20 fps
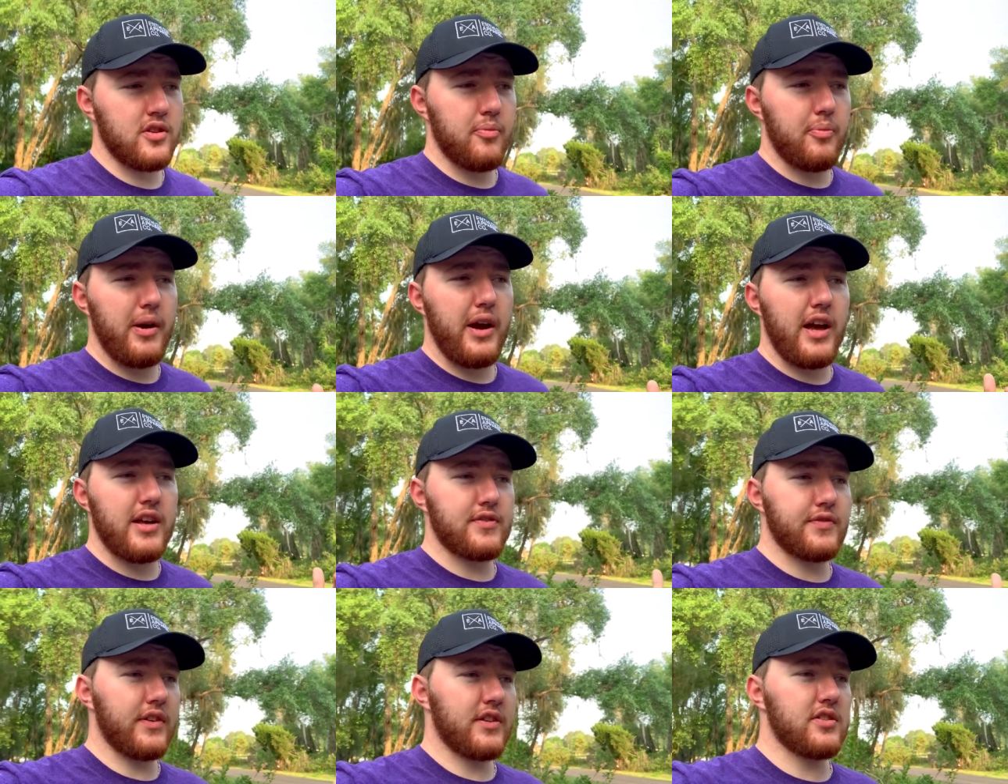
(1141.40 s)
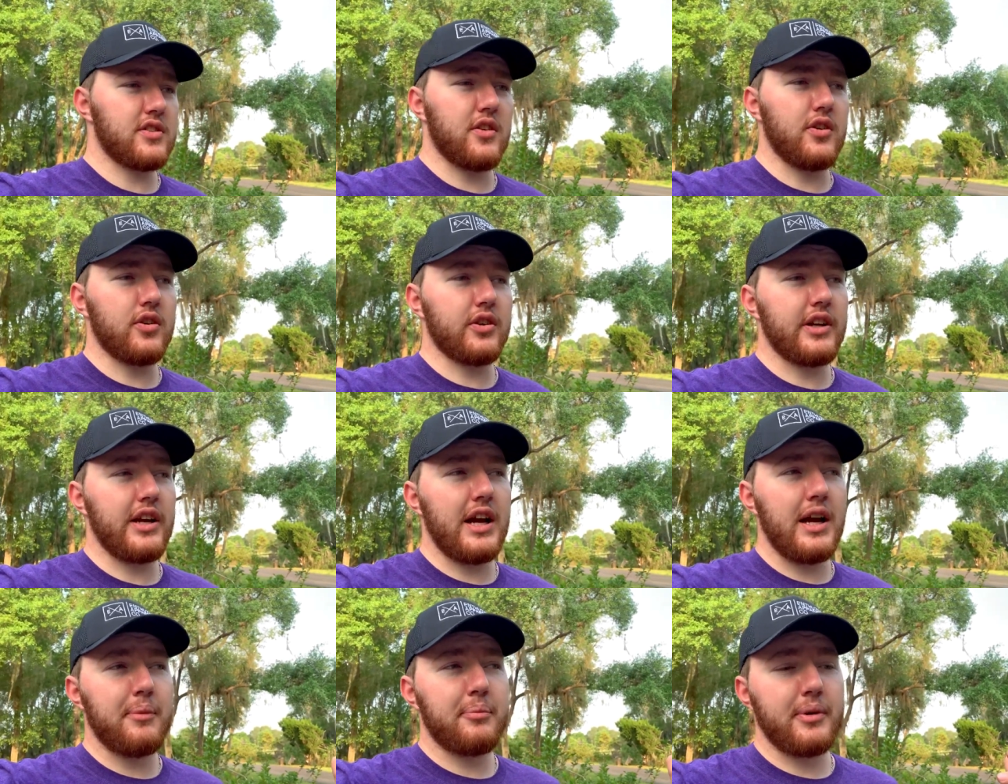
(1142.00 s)
in the past, fix the hood
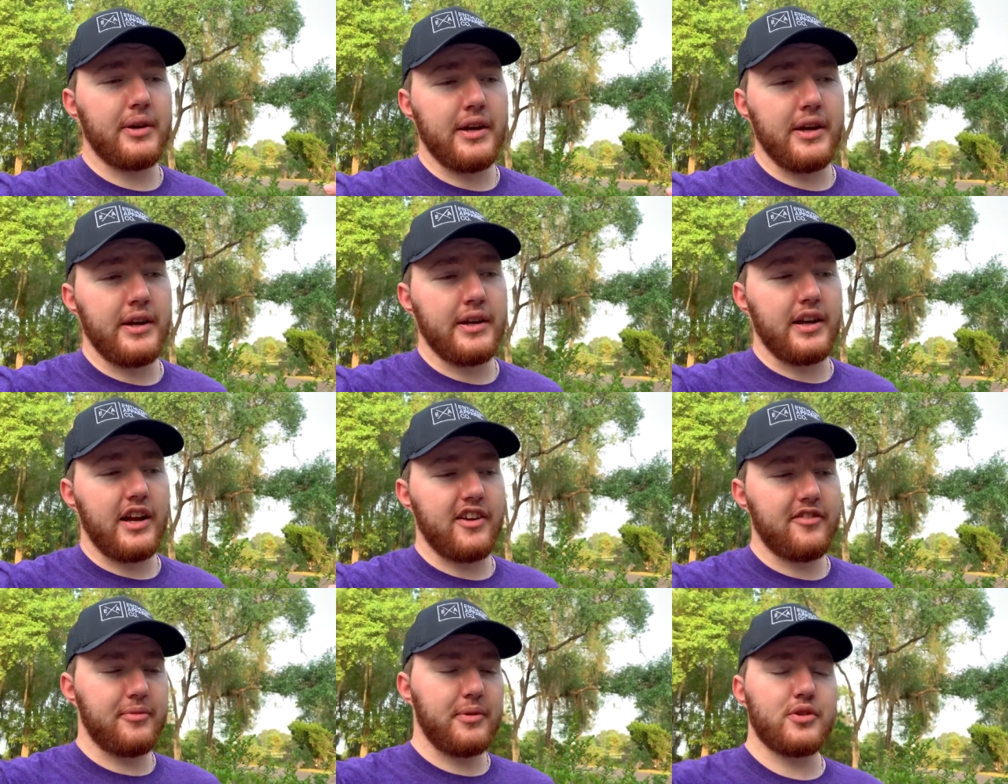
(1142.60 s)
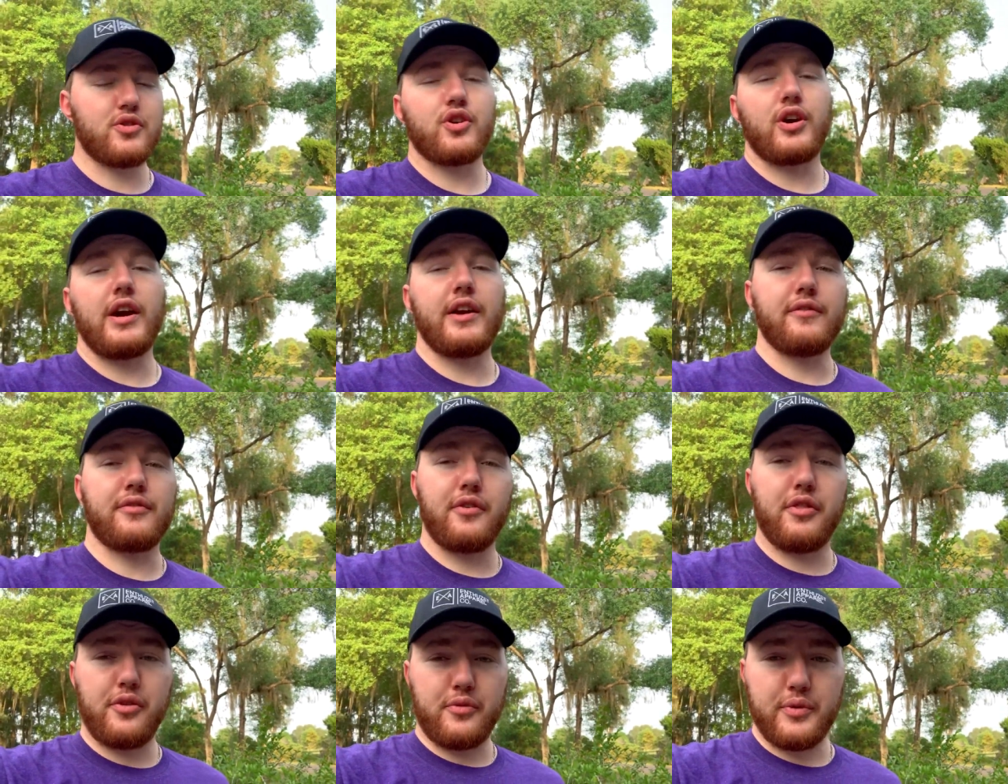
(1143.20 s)
gap, and I've been trying
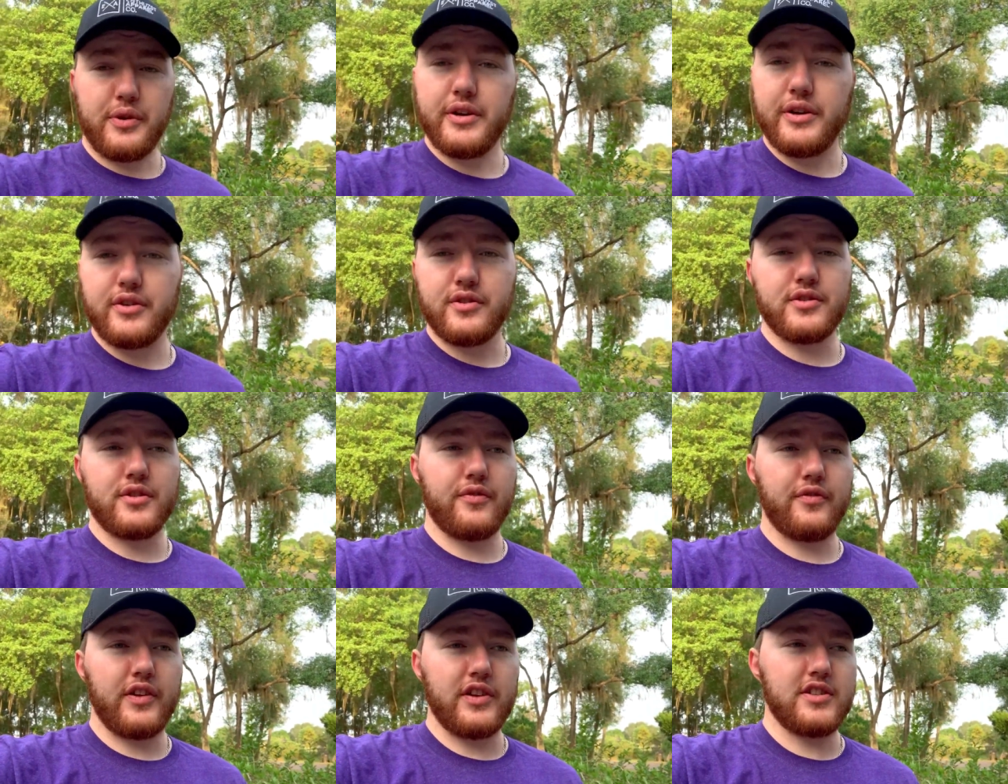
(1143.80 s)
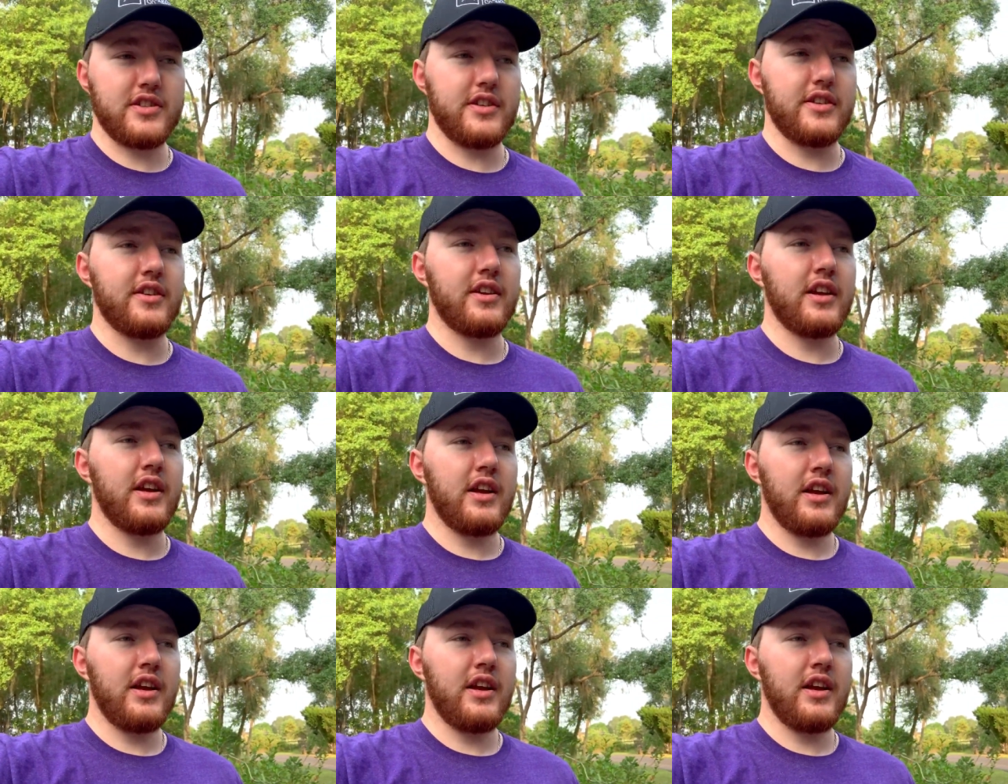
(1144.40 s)
for three years to fix it.